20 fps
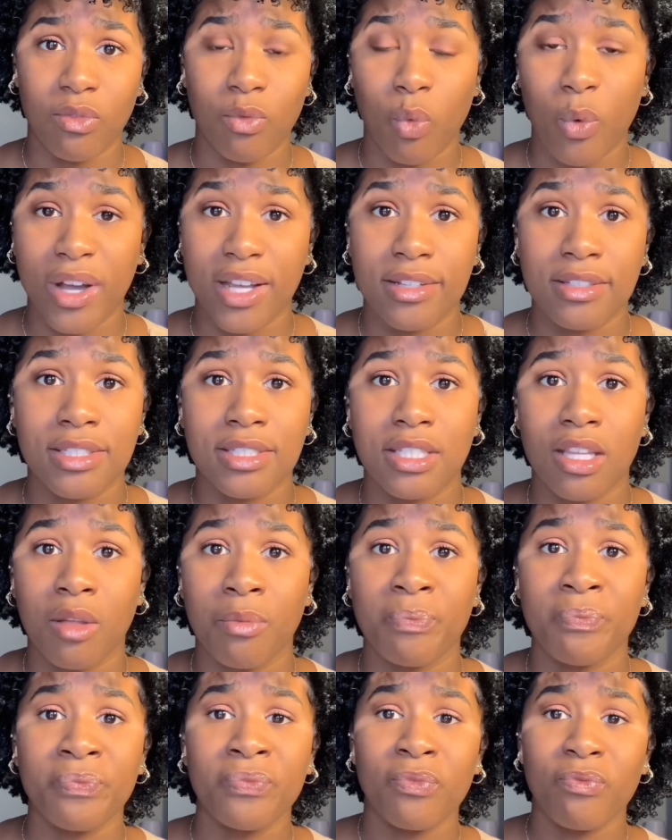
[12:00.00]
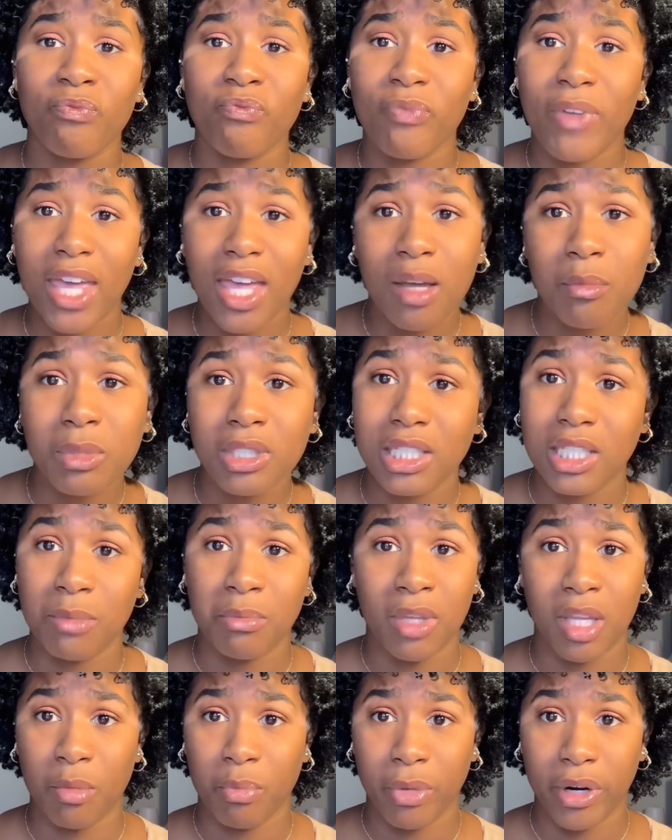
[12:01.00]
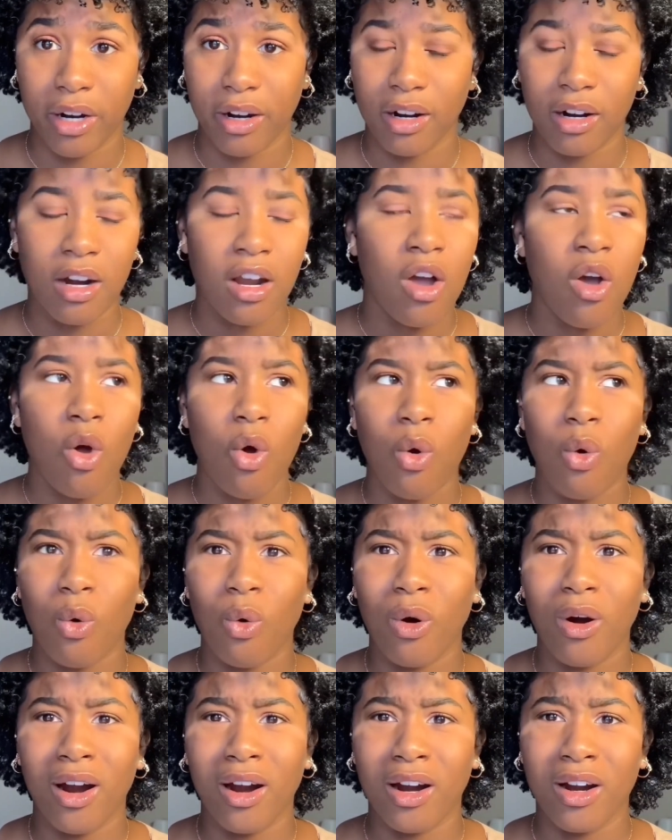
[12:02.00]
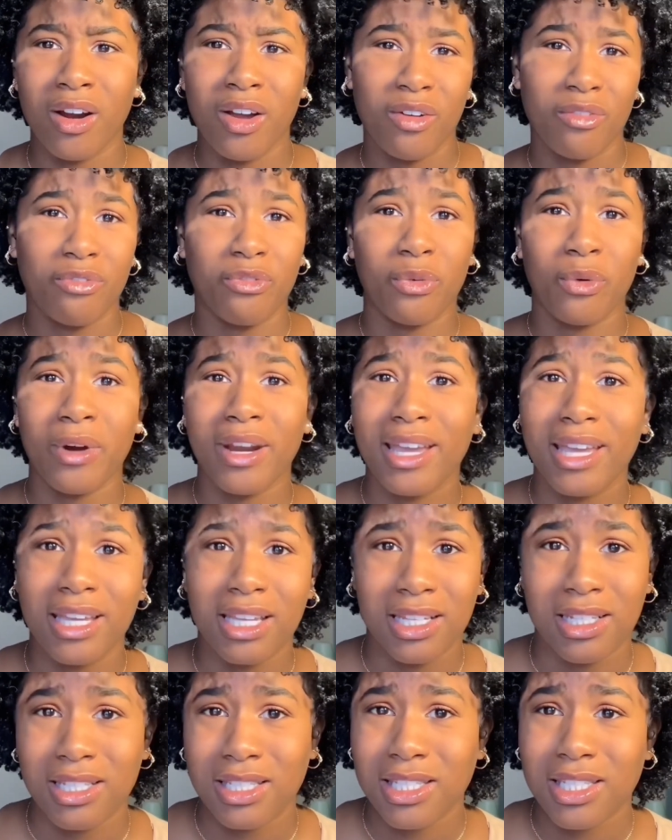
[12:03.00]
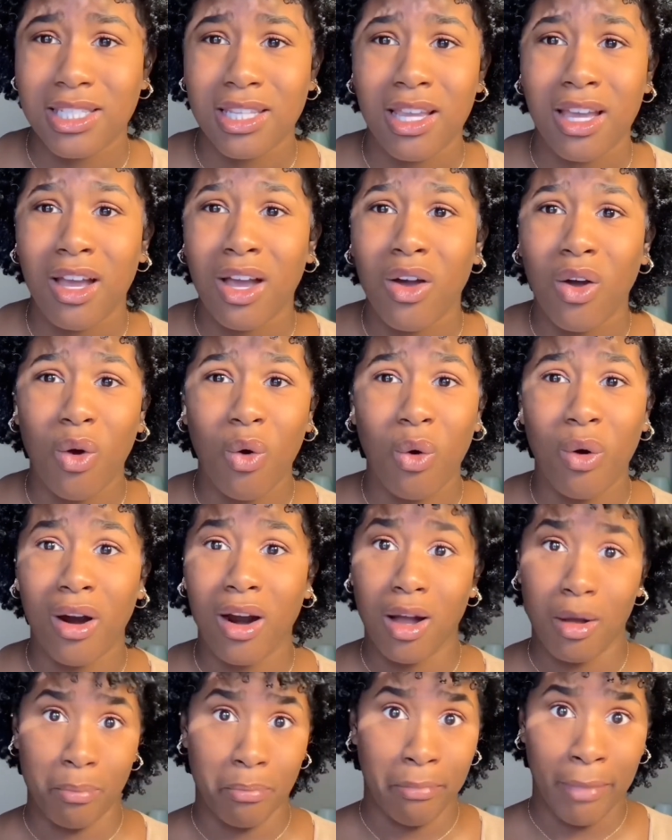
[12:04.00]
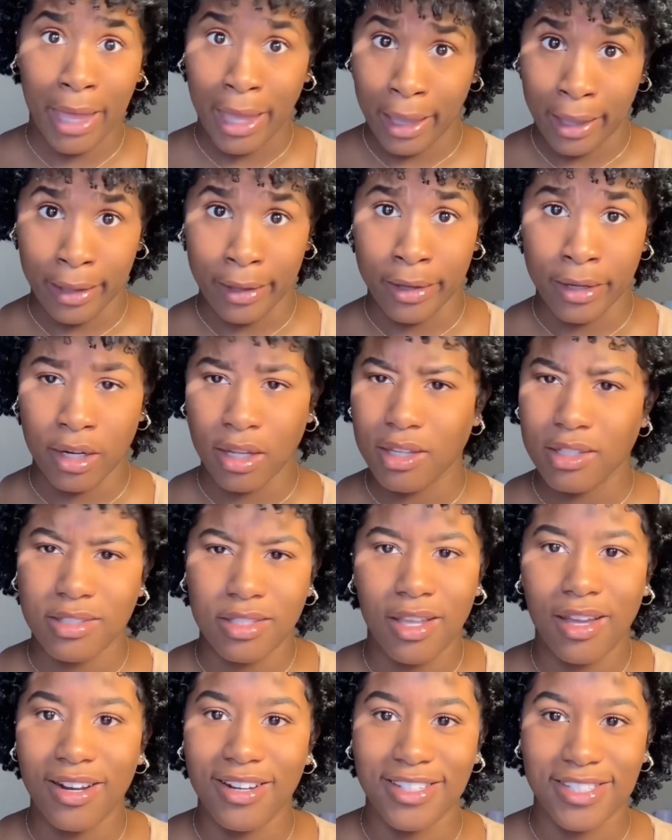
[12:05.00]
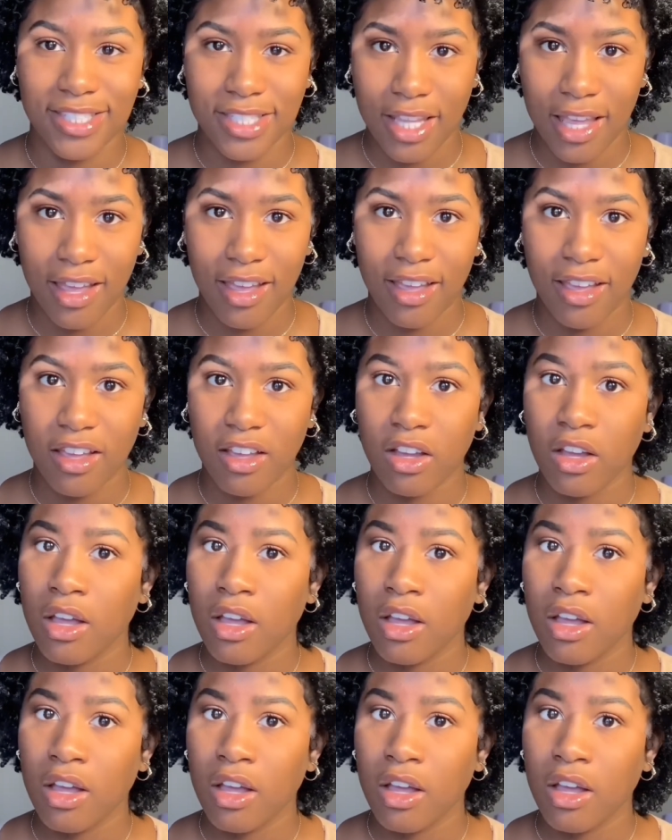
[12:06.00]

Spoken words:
what some family member or friends or a man is gonna say,